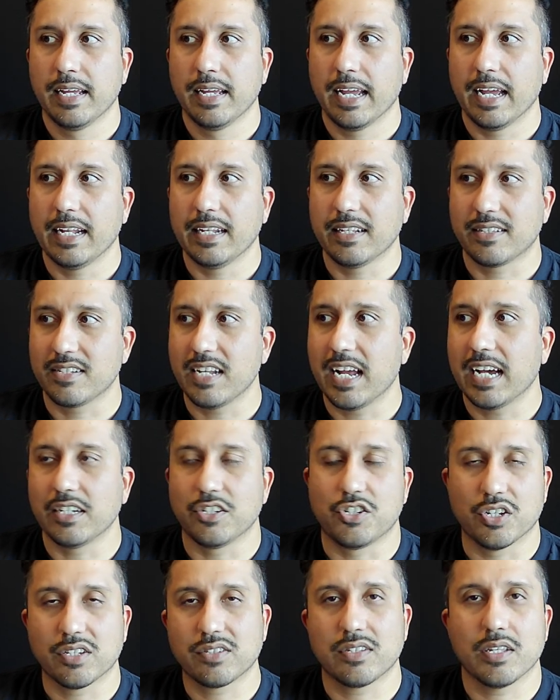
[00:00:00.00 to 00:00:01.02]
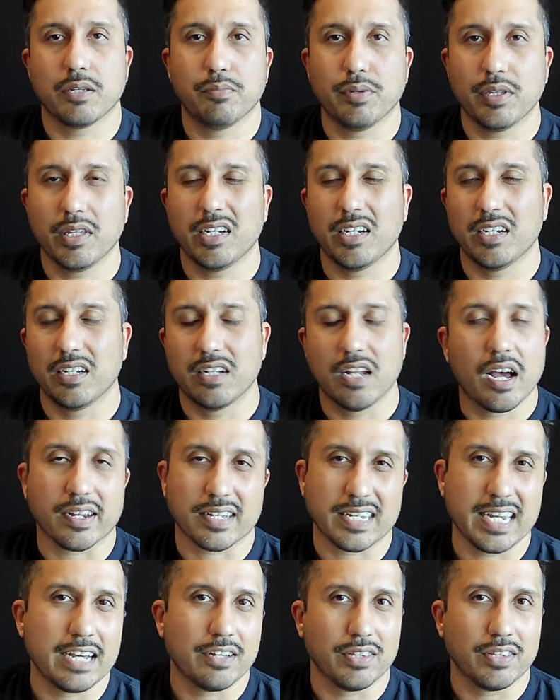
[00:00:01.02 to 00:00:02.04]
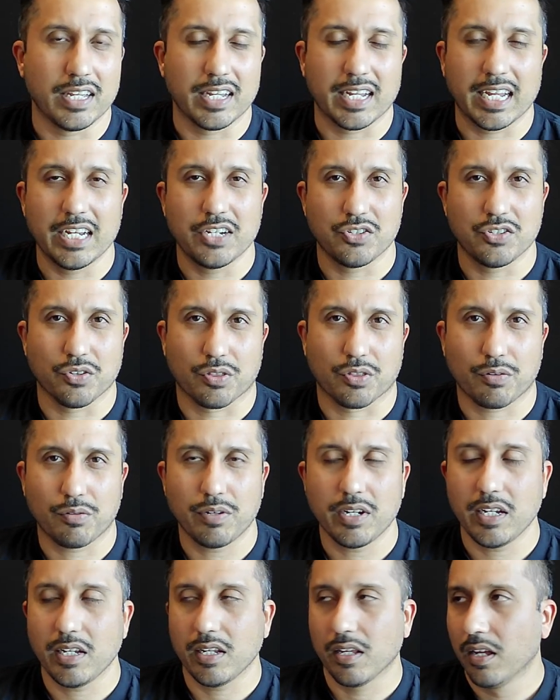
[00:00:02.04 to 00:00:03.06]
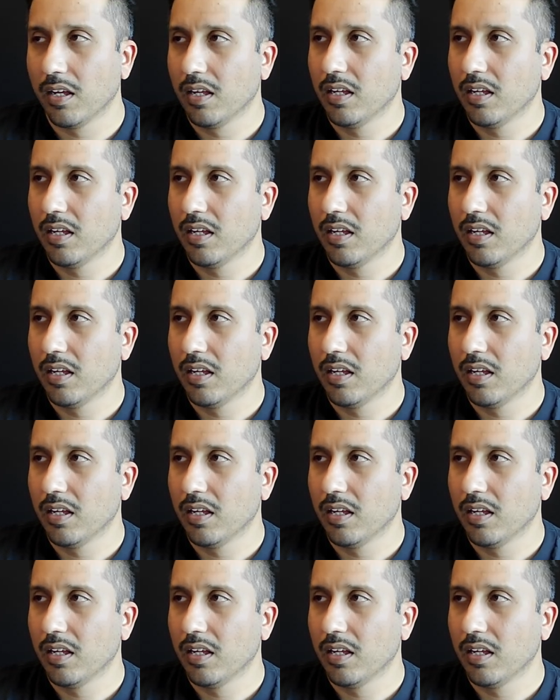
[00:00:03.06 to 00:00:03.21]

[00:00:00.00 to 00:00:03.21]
And it's not just the ability to knock down the occasional three.